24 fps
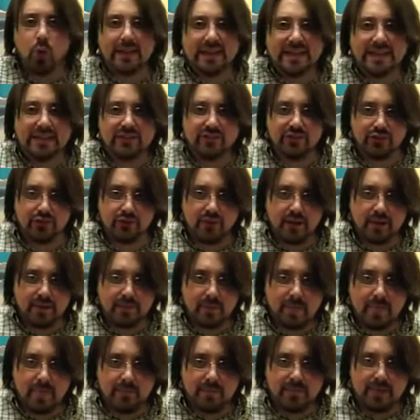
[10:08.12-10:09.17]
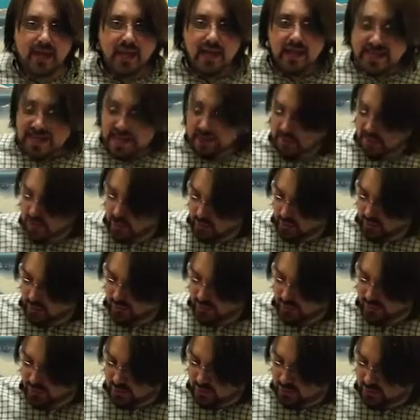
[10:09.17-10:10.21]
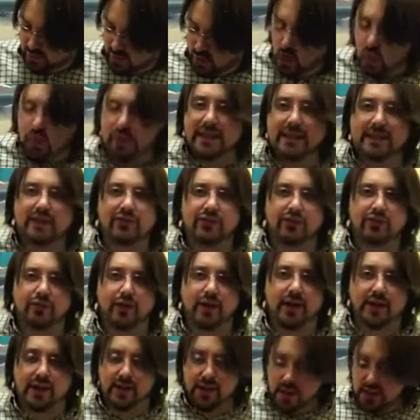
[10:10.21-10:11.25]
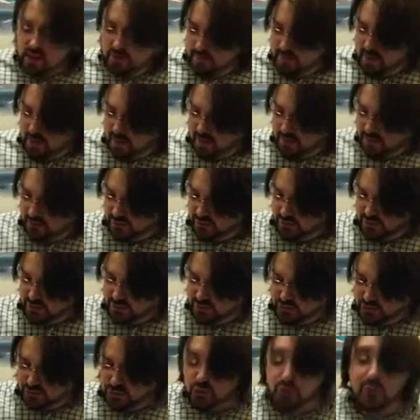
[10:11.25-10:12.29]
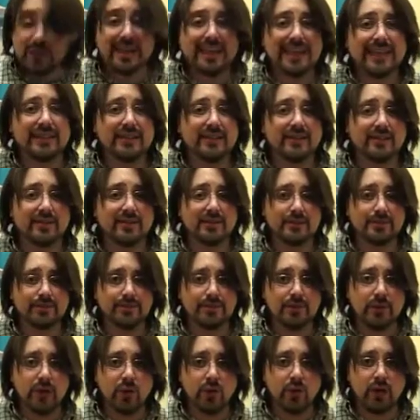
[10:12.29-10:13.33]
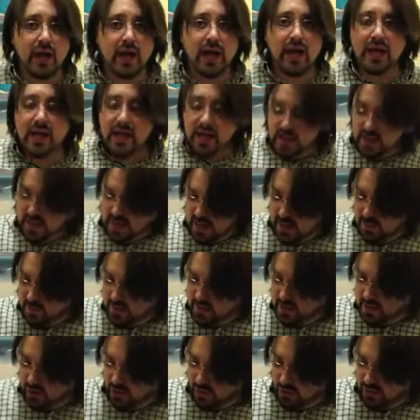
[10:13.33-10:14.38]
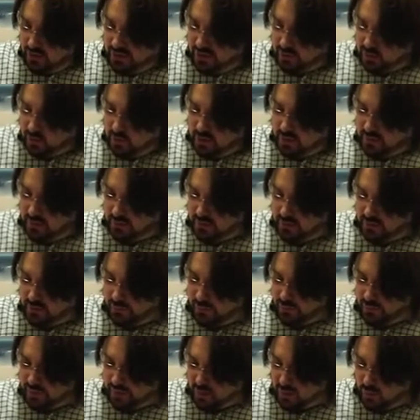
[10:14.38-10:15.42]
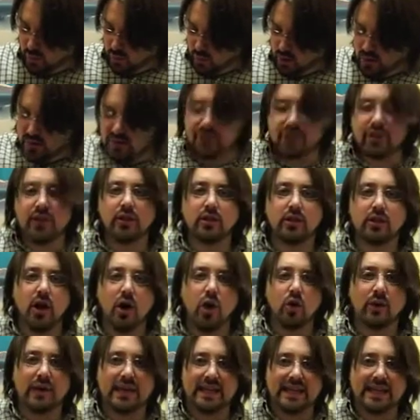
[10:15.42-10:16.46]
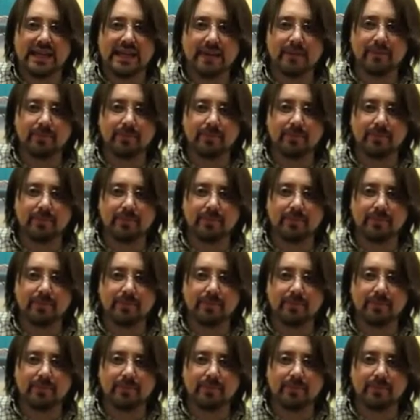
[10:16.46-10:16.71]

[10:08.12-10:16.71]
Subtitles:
E string. Now I call this the low E string because there's two E's. Okay, and we call this one, the thicker one, is the low E,